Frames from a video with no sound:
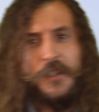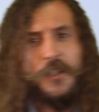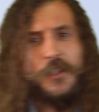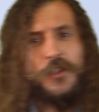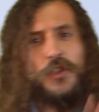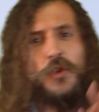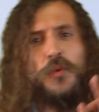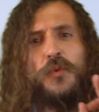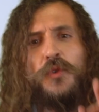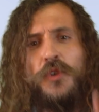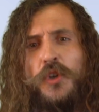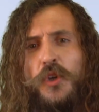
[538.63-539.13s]

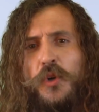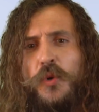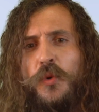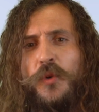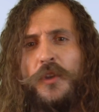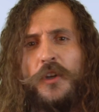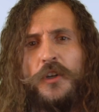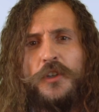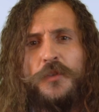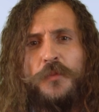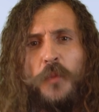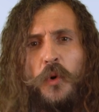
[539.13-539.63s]
because you knew
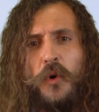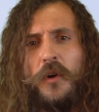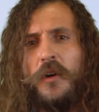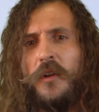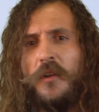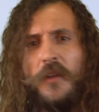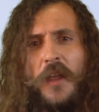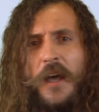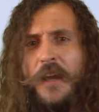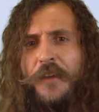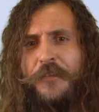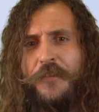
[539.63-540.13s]
there's more to
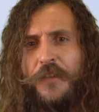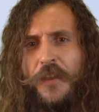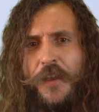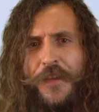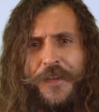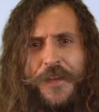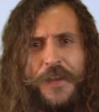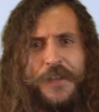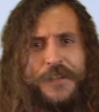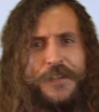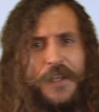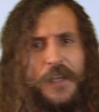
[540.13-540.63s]
life
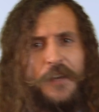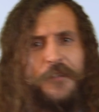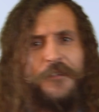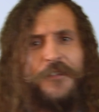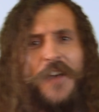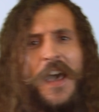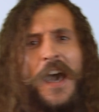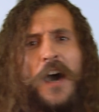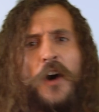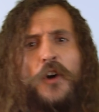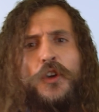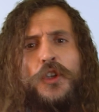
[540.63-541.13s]
than this, and
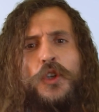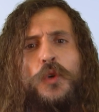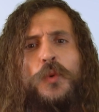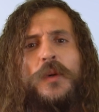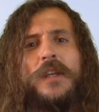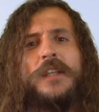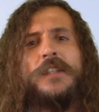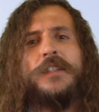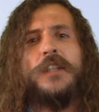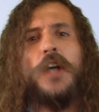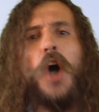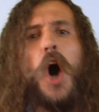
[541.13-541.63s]
value
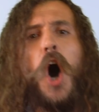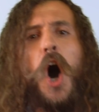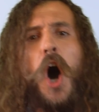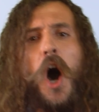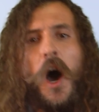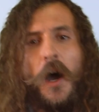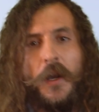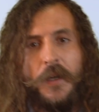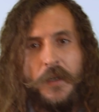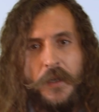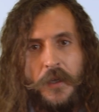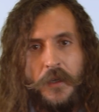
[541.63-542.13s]
is
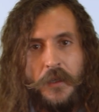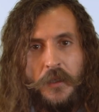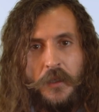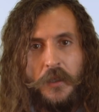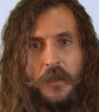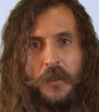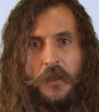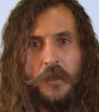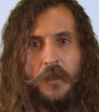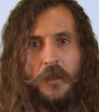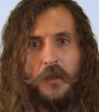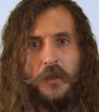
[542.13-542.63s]
gone
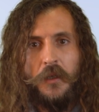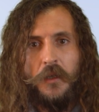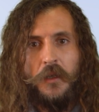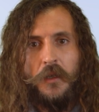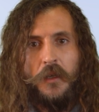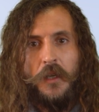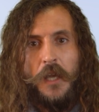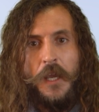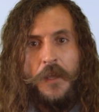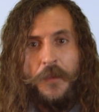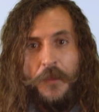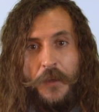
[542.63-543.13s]

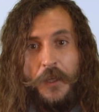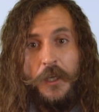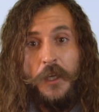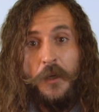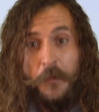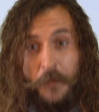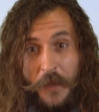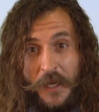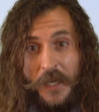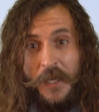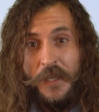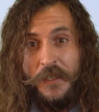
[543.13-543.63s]
in the
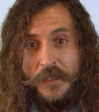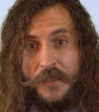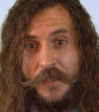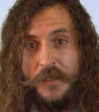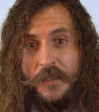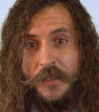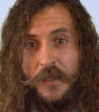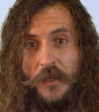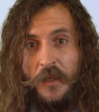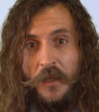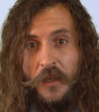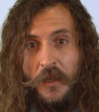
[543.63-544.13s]

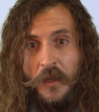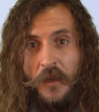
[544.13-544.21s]
abyss,